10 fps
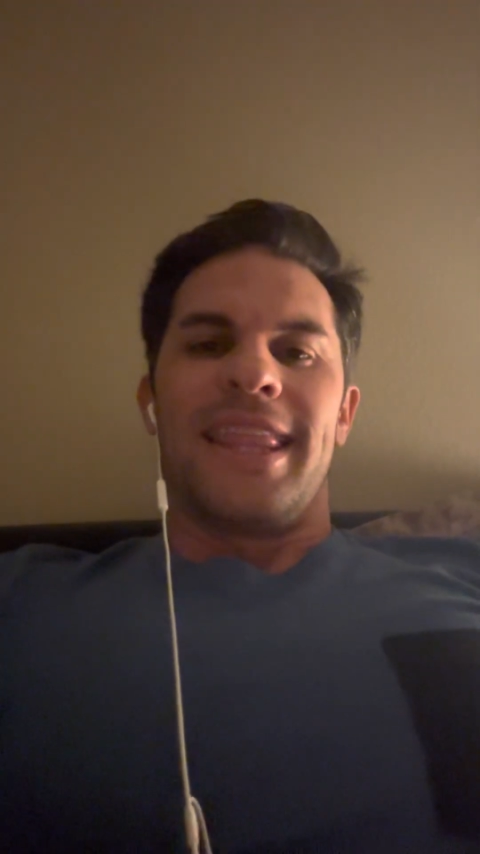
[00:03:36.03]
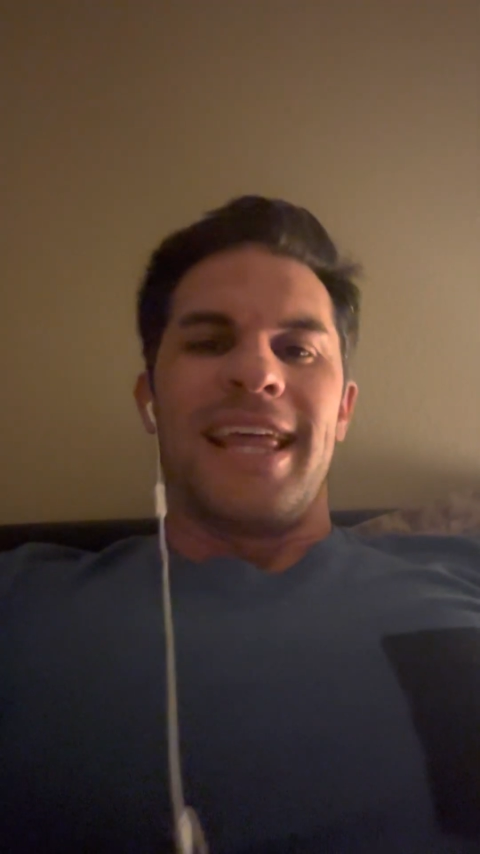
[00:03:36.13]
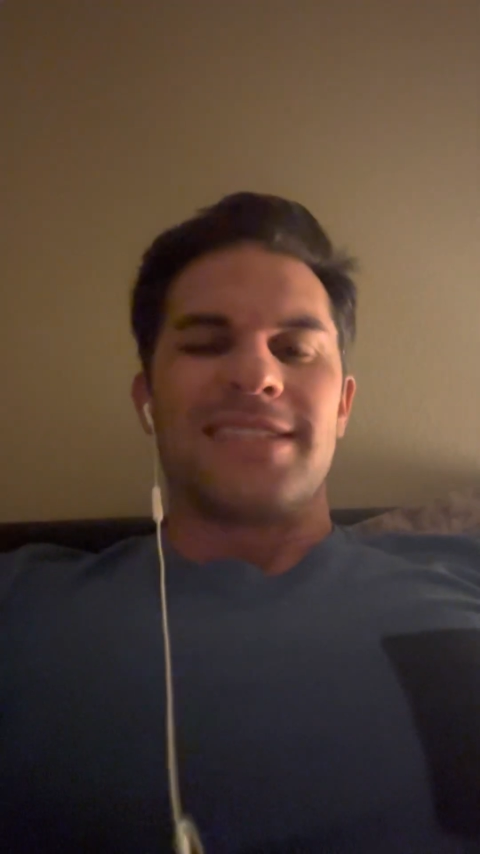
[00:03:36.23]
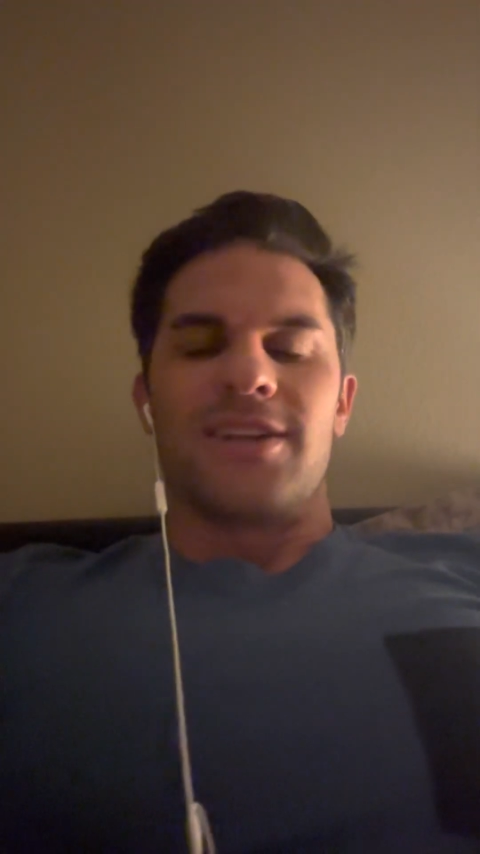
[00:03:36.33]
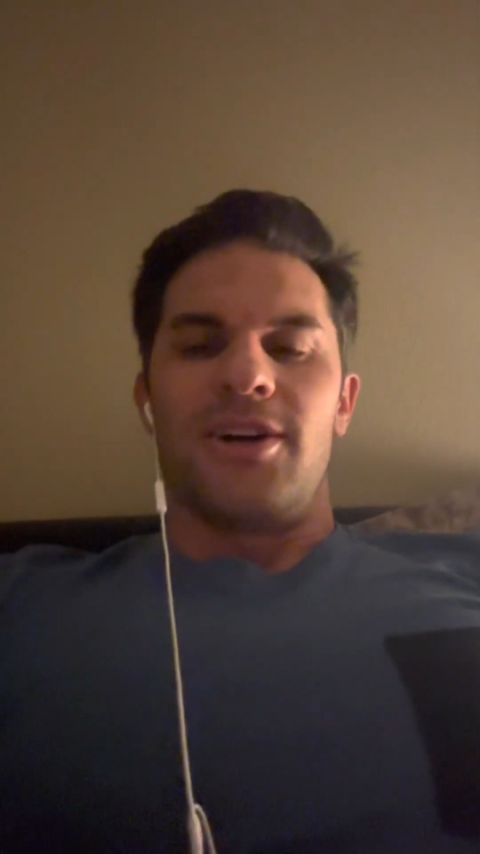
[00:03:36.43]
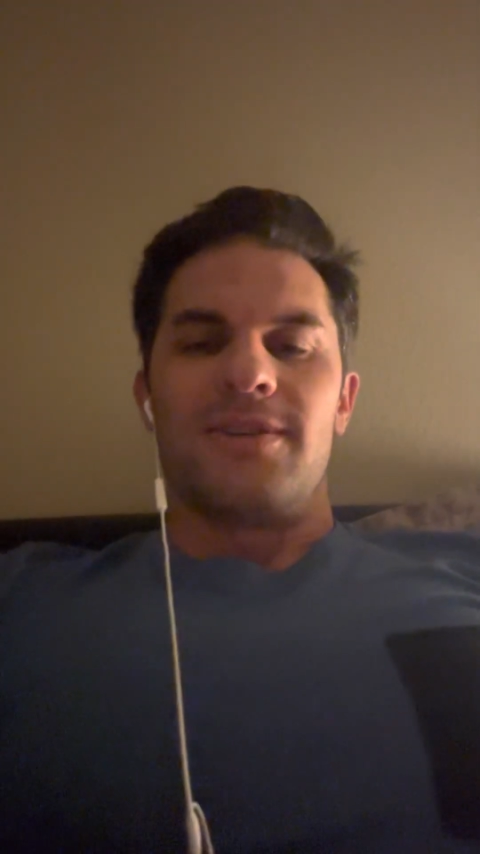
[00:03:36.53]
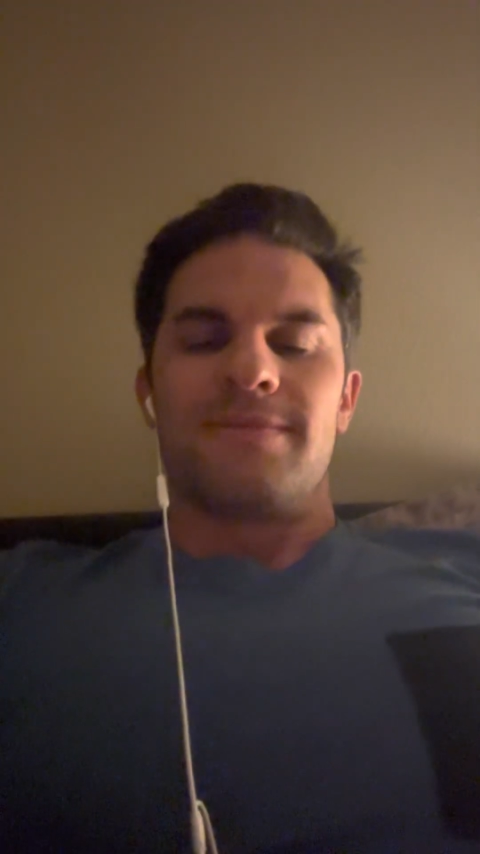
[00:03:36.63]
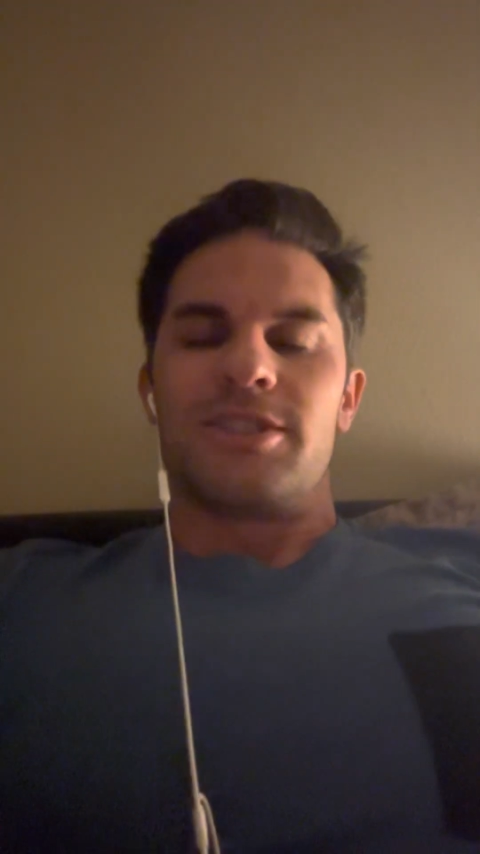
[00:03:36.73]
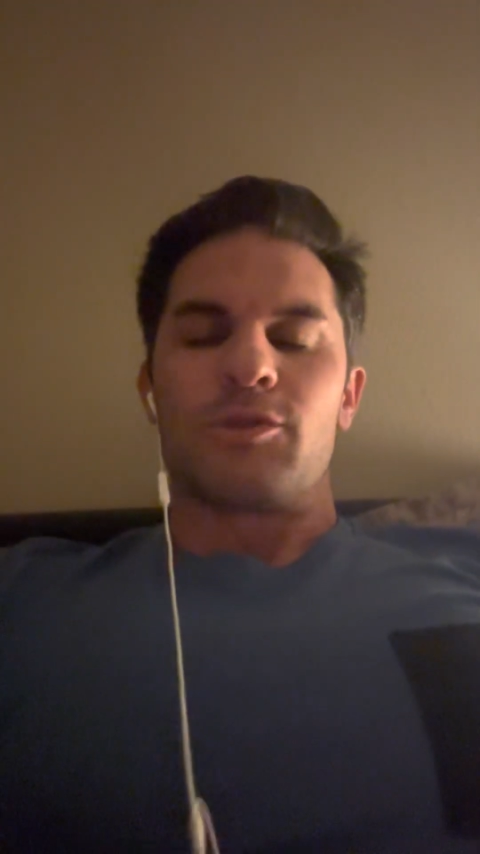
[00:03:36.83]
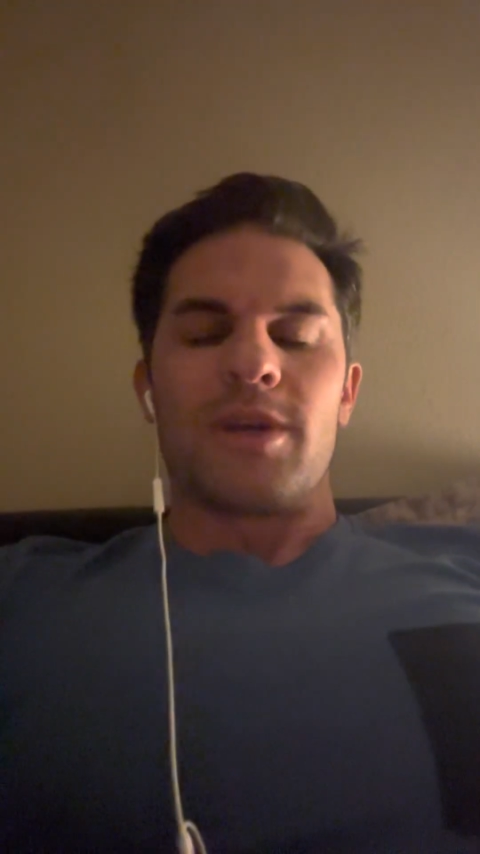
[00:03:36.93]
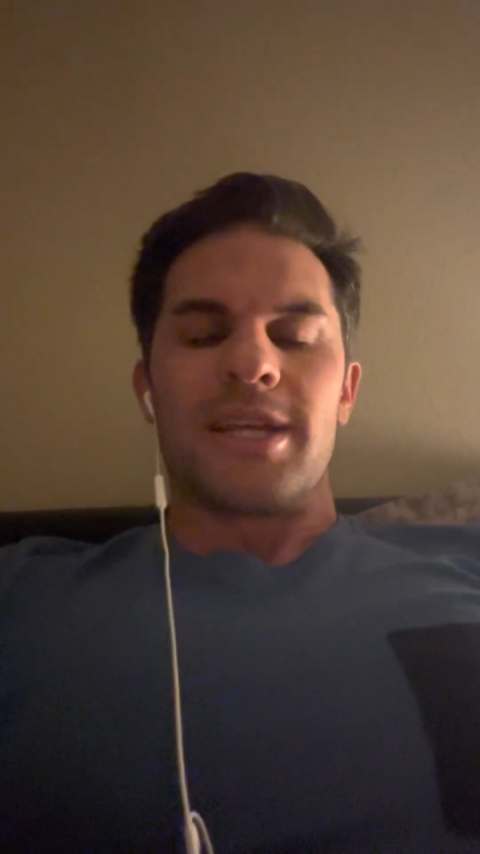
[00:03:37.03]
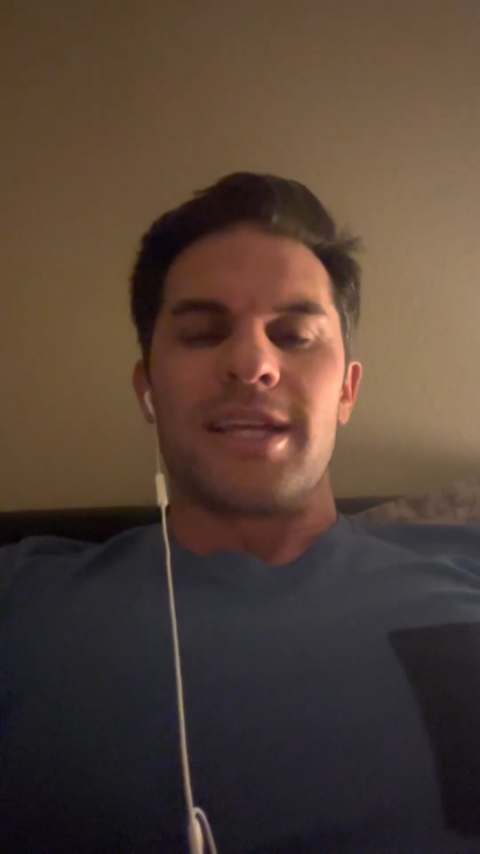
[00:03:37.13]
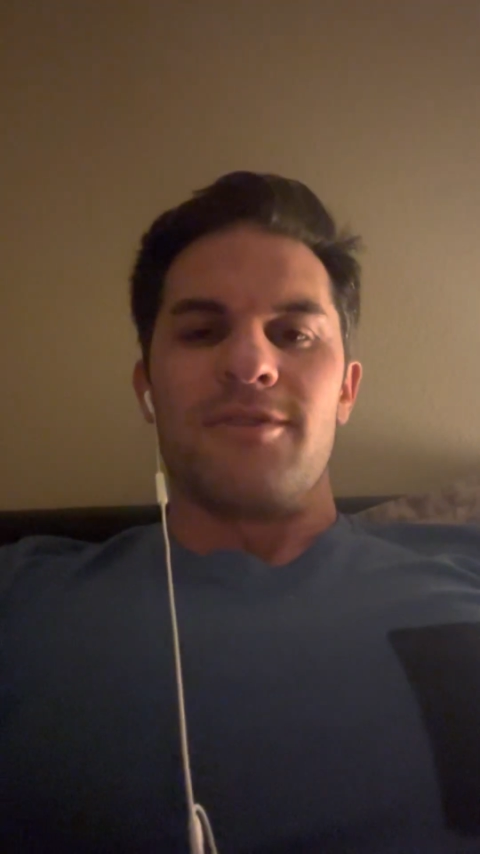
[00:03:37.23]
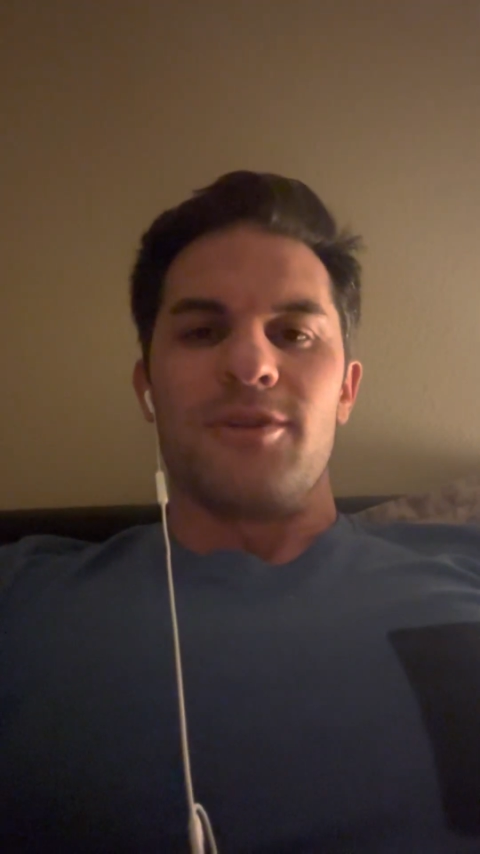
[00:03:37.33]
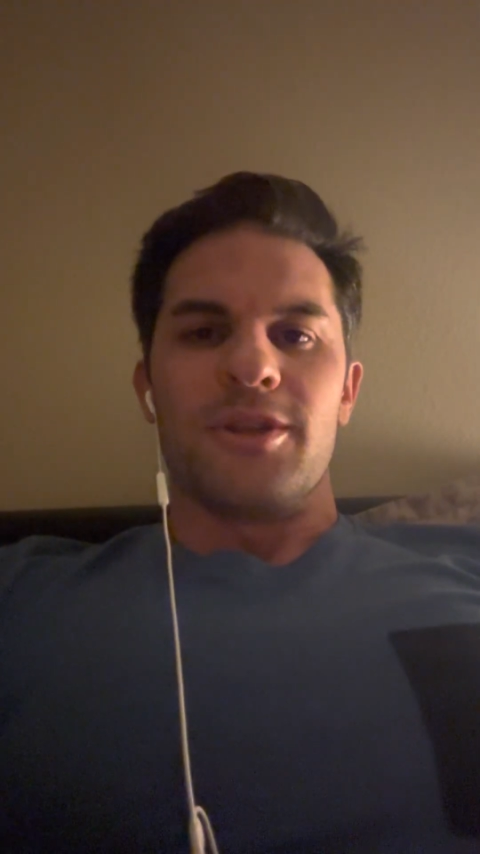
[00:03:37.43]
that's all. Just wanted to
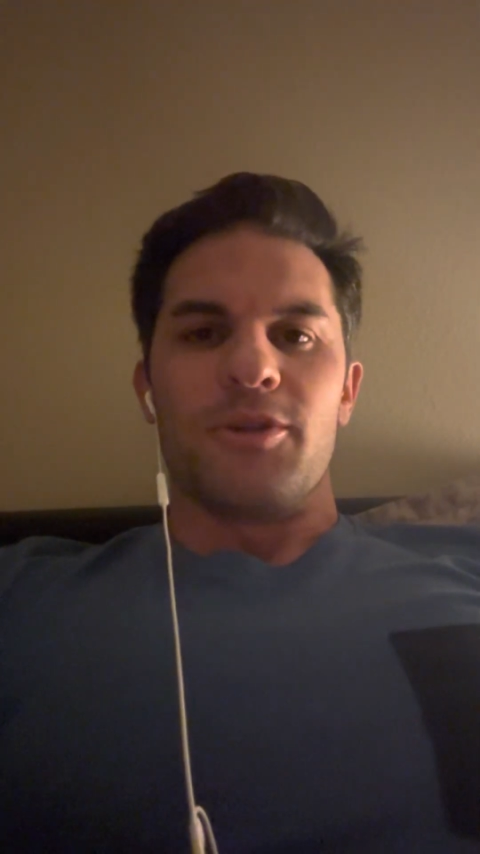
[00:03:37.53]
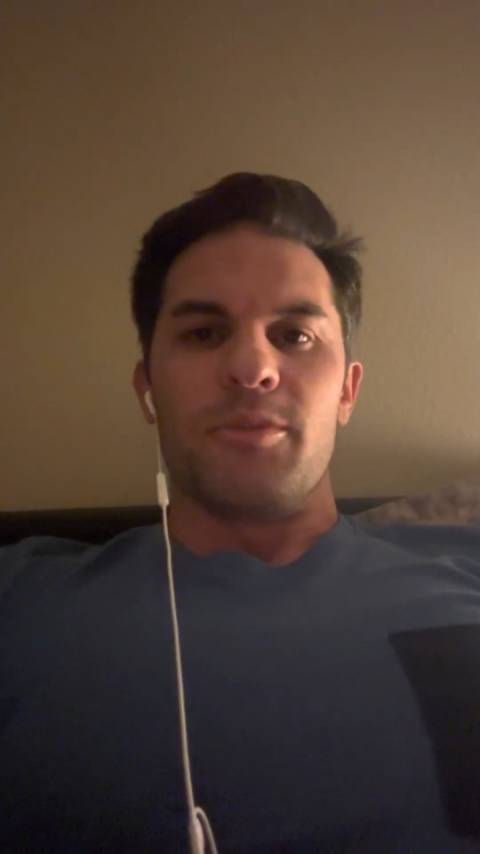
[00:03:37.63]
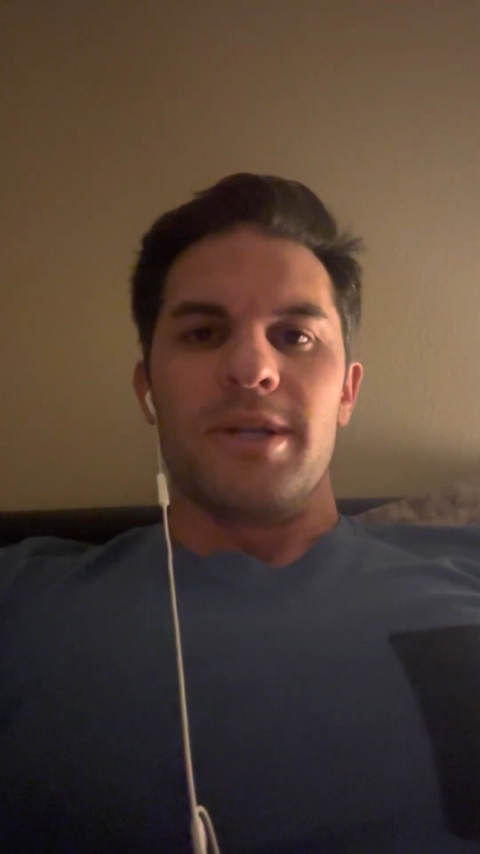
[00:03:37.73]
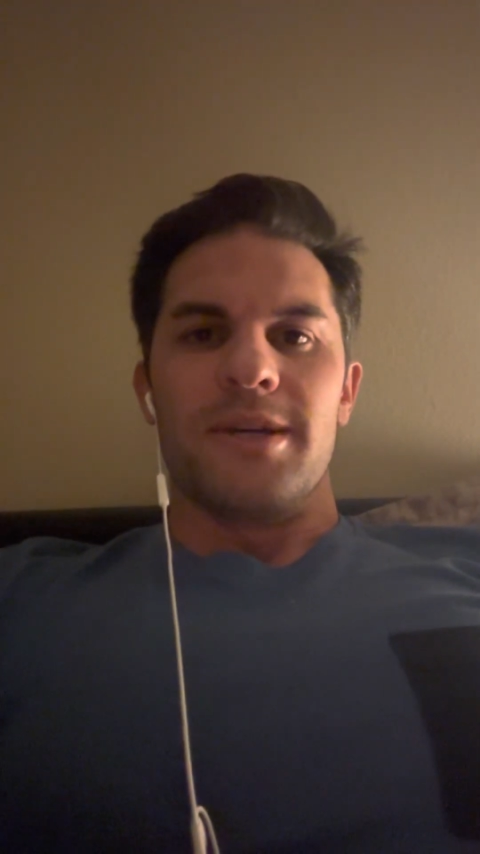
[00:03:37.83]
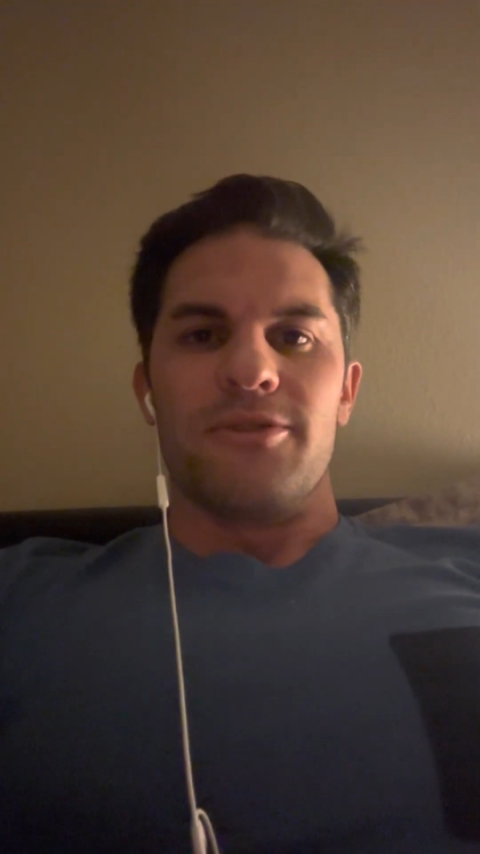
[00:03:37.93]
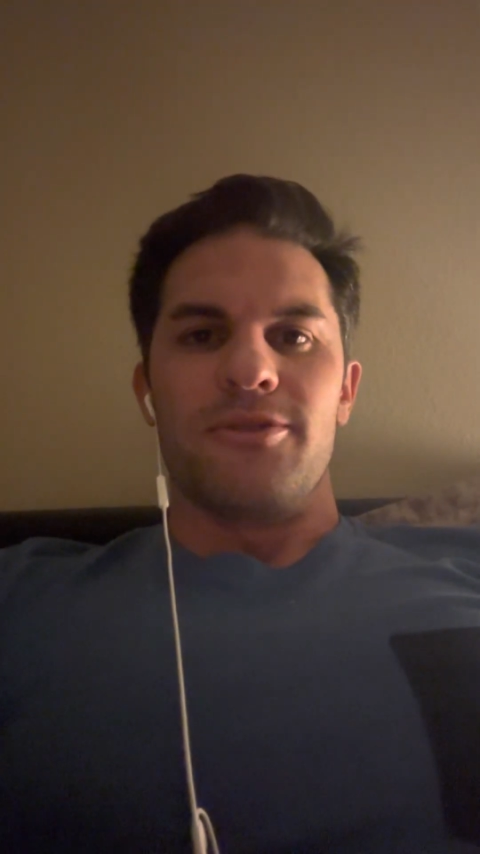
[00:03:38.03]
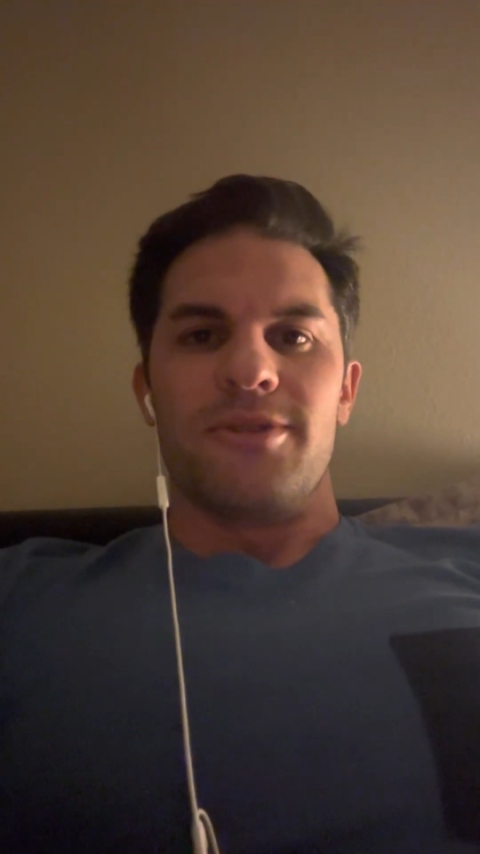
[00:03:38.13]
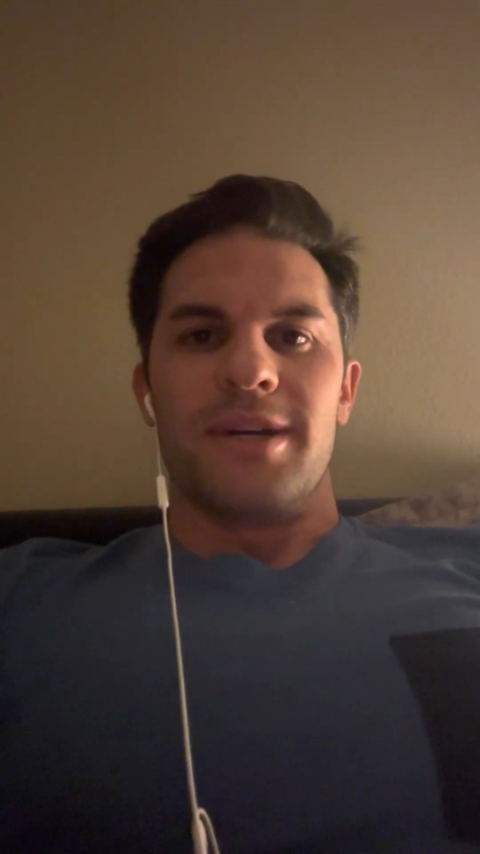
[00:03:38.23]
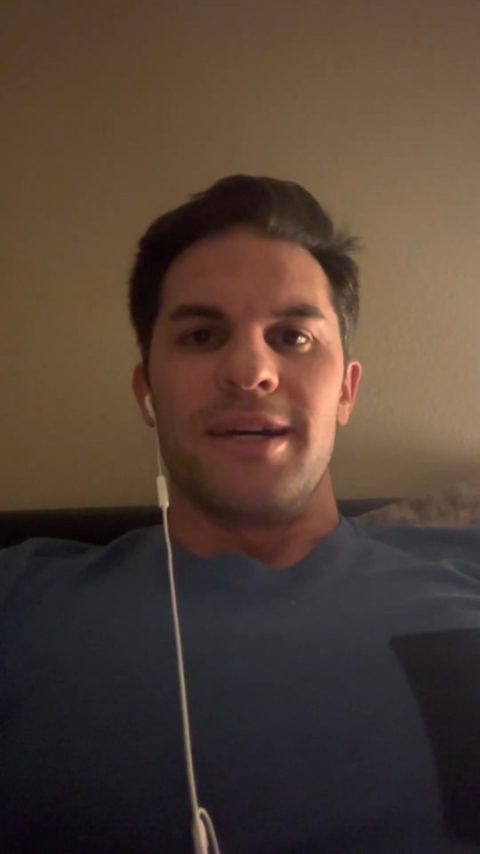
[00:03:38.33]
give you a little bit of